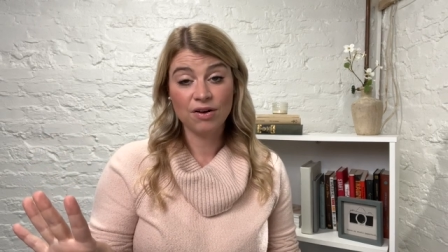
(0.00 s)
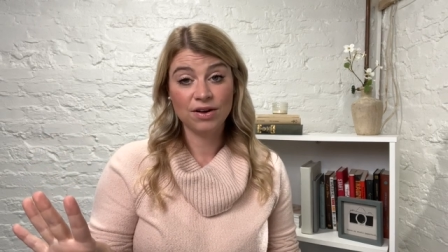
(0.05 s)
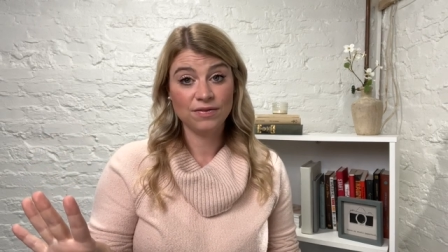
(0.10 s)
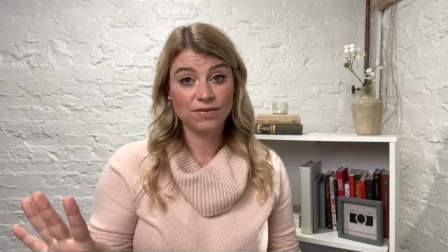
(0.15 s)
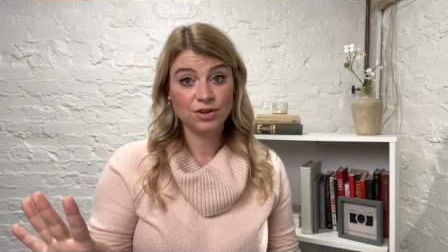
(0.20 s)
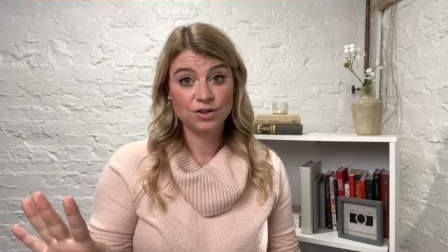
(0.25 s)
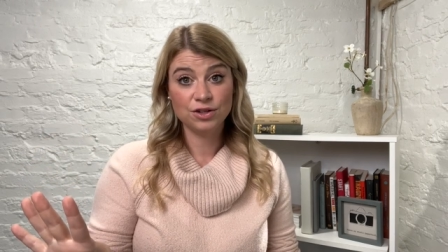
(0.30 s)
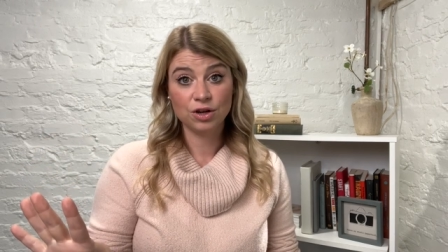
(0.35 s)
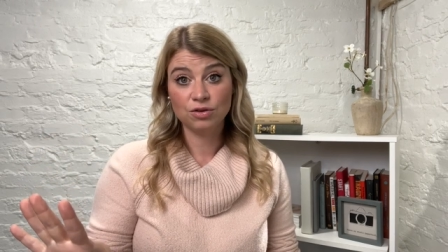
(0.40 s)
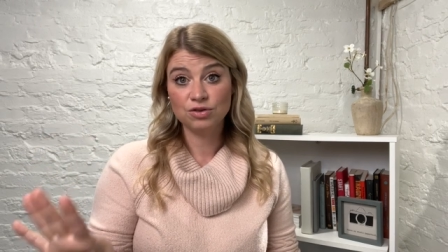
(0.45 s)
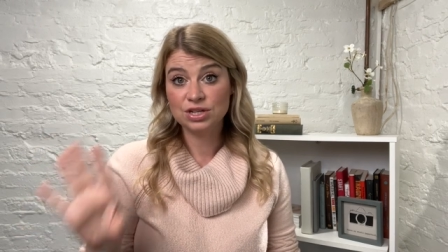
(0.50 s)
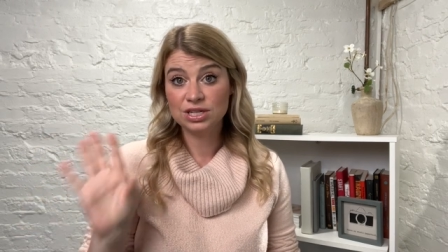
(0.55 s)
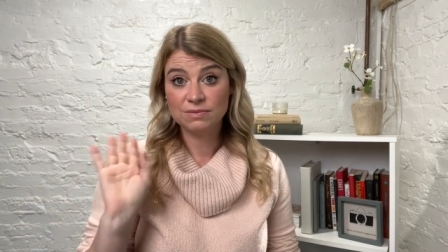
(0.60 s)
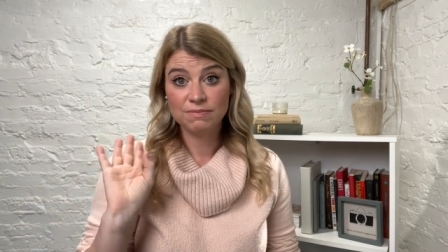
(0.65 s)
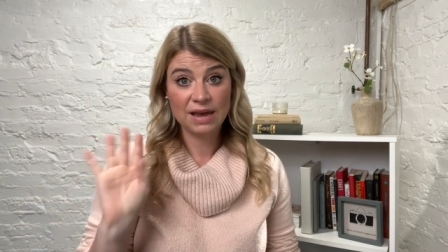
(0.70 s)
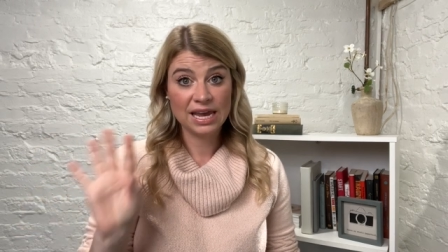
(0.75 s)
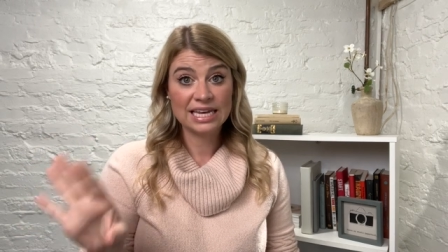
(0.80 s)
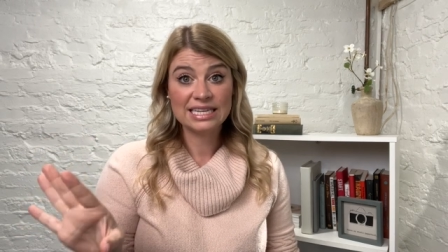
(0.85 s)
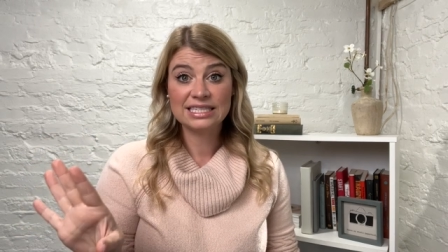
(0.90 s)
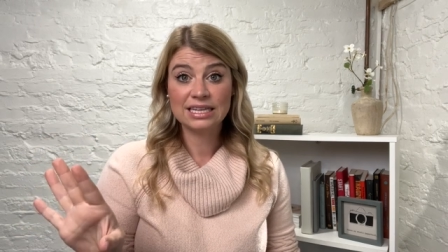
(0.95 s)
If you don't, just
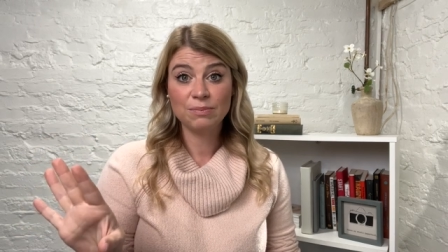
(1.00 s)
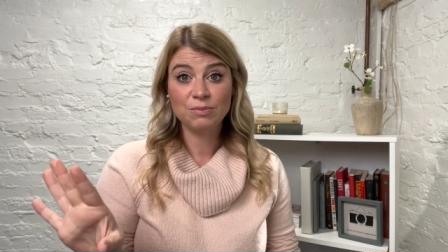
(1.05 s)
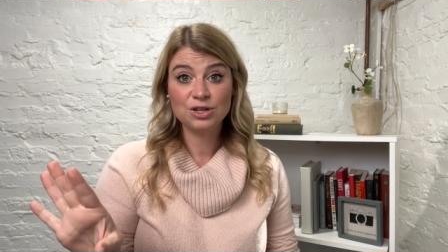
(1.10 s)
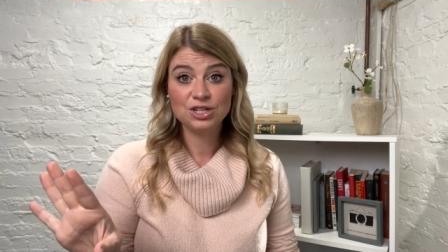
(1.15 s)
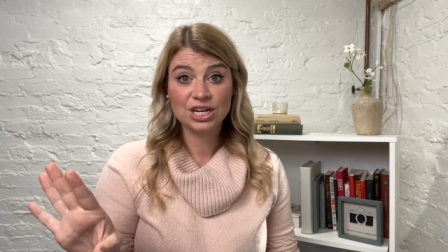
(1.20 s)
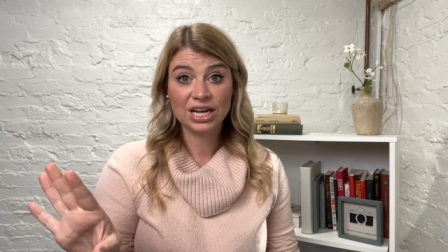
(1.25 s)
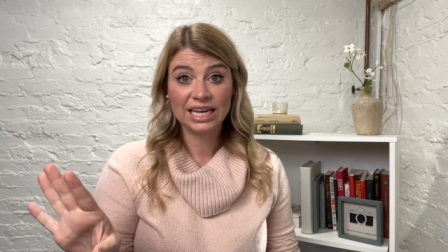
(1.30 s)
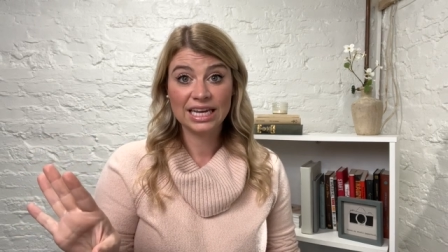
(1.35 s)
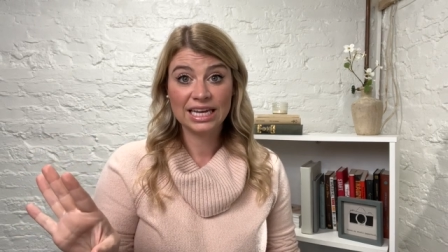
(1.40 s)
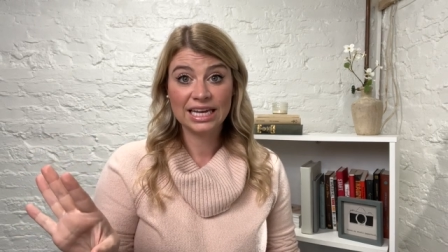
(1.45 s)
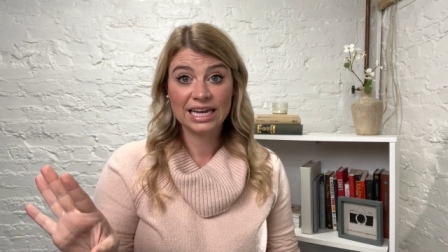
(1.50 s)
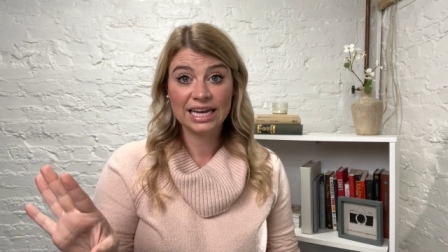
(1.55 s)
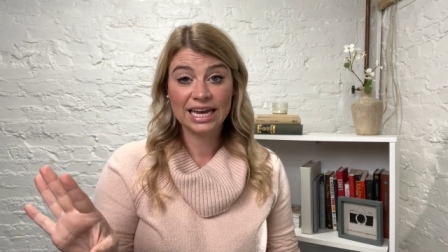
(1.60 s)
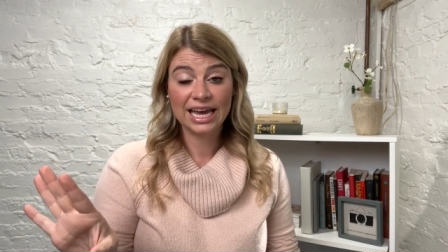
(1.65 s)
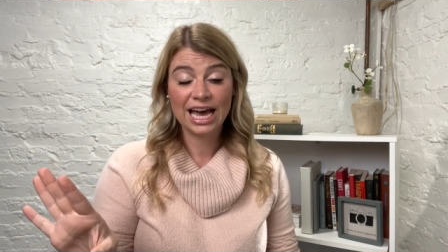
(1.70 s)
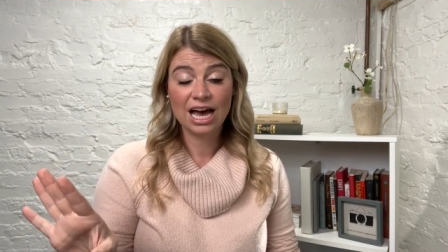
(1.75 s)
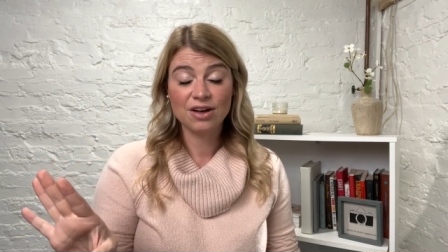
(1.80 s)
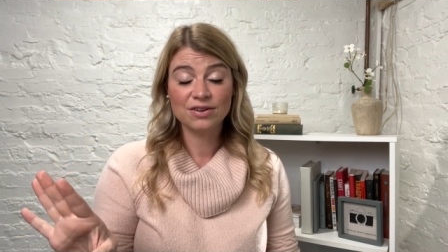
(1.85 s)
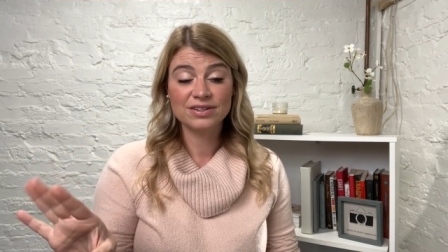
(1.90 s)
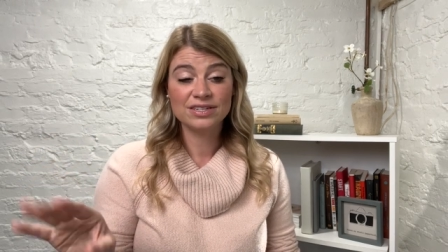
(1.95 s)
make a separate checking
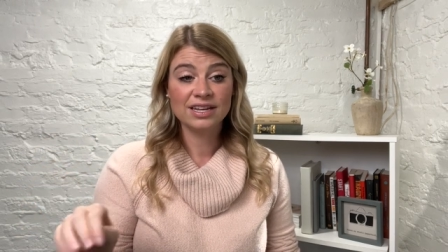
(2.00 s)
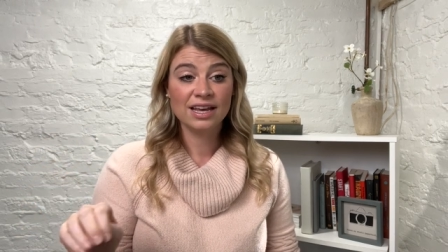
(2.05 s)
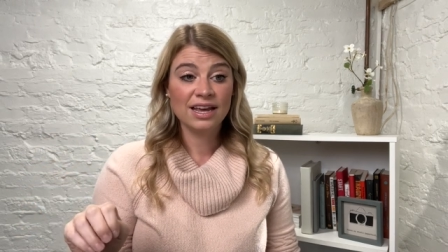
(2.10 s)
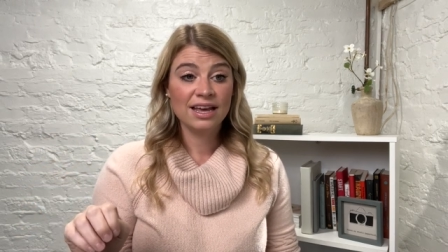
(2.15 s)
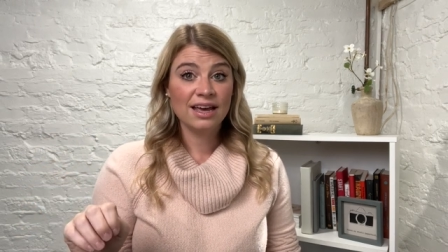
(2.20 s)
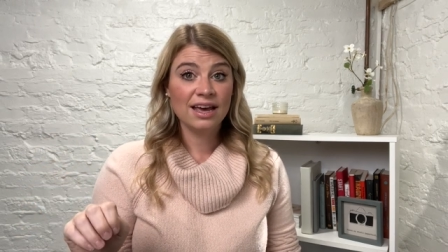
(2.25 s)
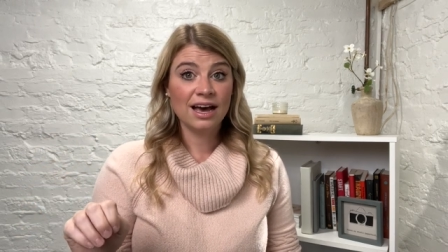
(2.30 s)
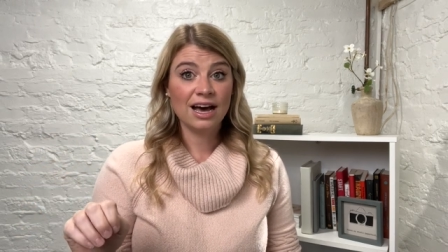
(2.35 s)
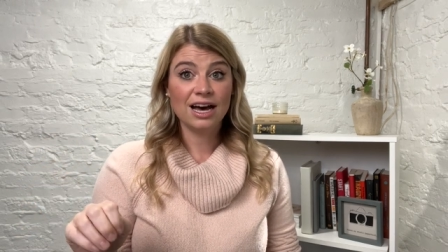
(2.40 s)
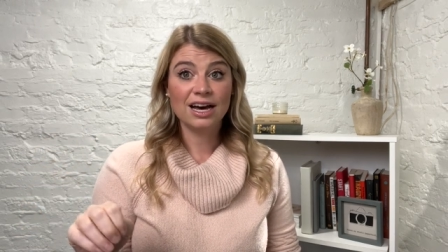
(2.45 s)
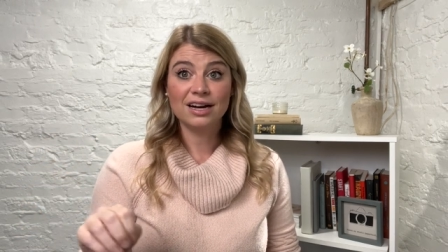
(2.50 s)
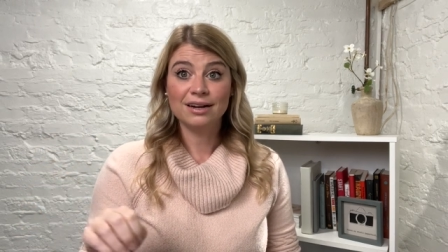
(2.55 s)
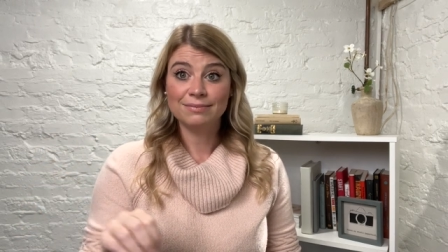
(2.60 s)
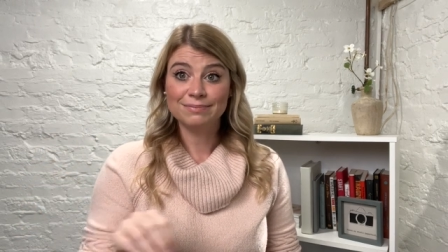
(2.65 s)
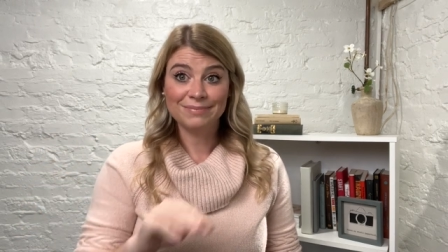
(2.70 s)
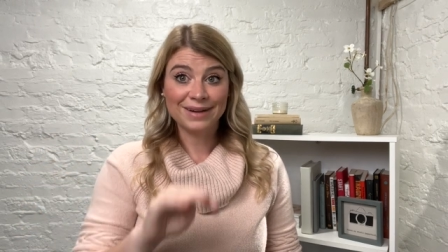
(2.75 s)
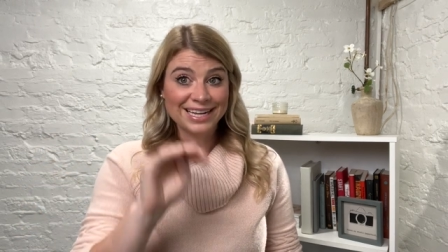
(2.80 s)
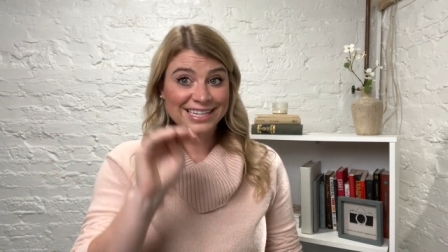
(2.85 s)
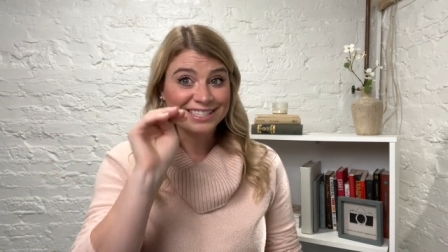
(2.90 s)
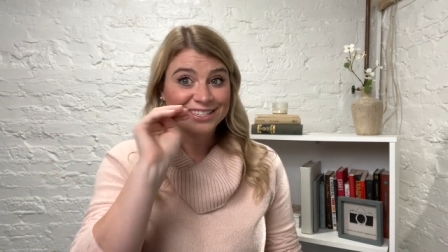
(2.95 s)
account.
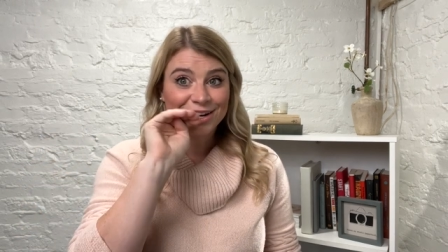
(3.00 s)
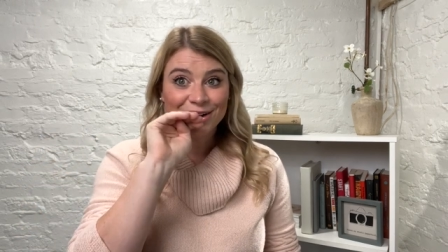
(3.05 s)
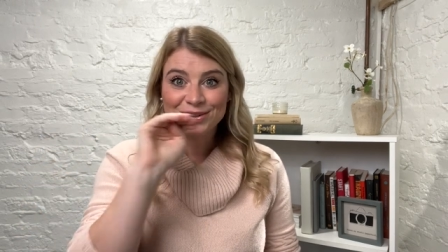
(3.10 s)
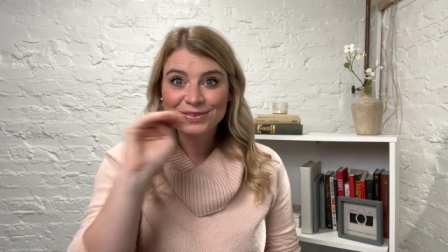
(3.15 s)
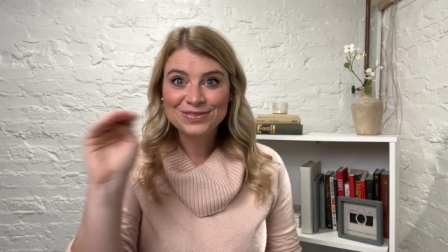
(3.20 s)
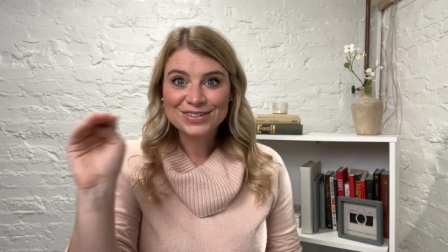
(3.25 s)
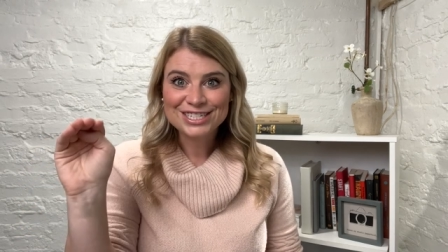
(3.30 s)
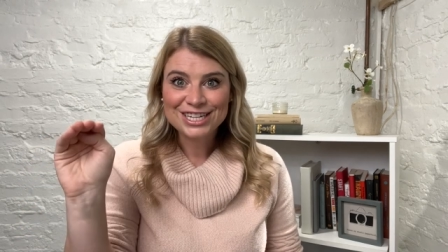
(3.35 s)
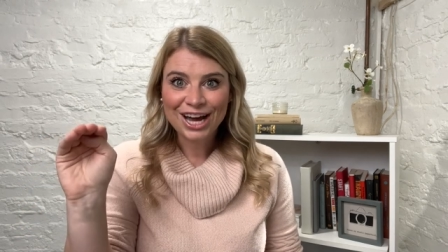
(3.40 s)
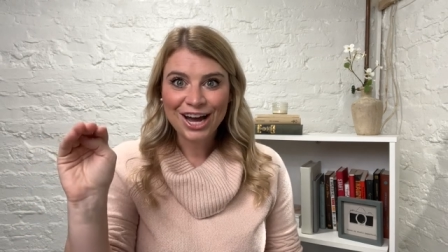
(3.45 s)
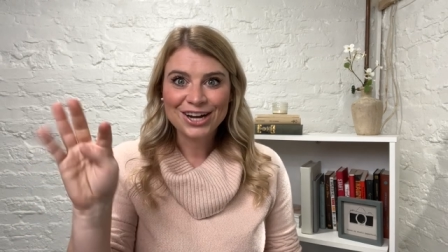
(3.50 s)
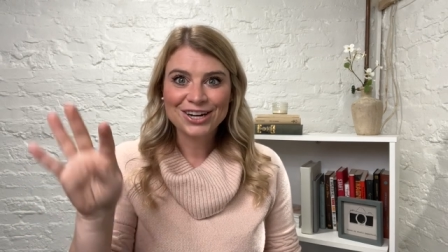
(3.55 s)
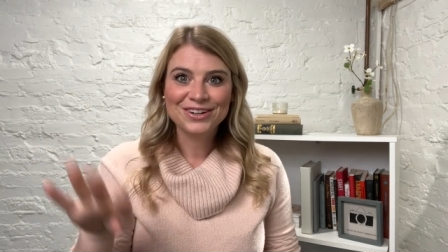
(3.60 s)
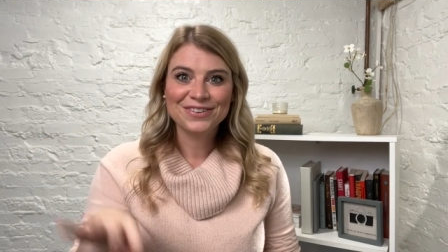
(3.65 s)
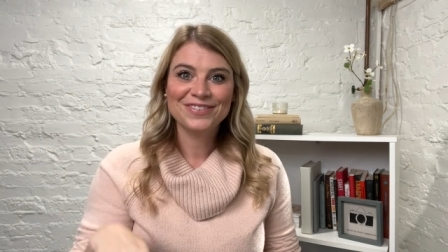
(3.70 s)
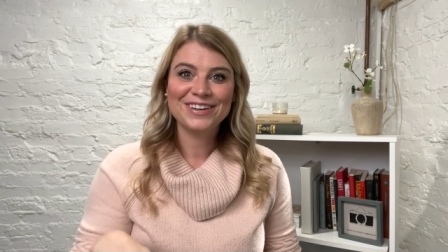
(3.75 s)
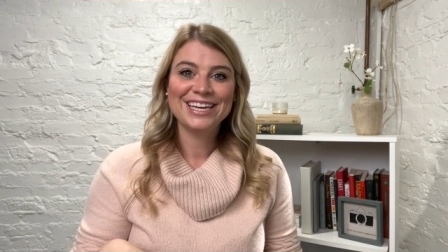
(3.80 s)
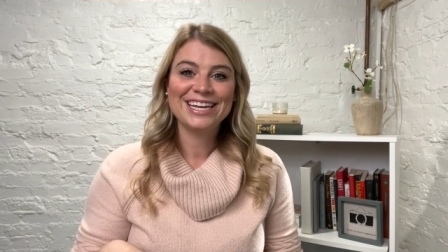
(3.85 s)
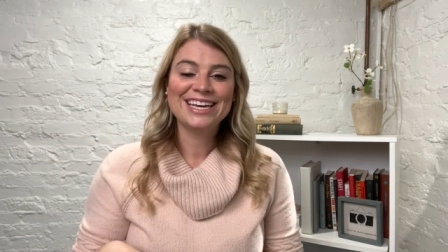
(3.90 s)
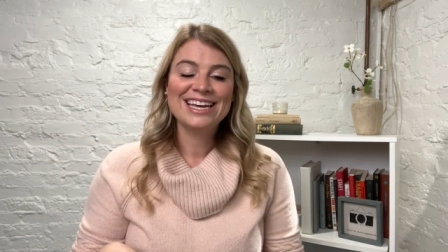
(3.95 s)
Mine's called
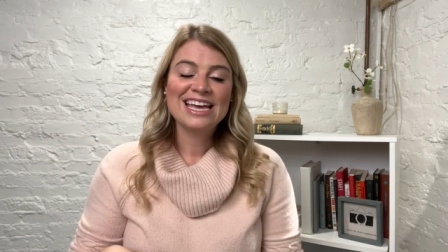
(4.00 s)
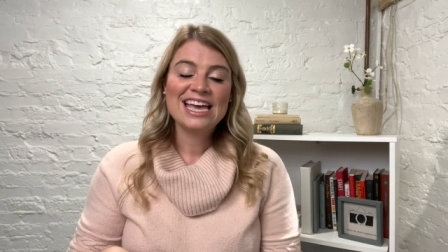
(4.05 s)
photography.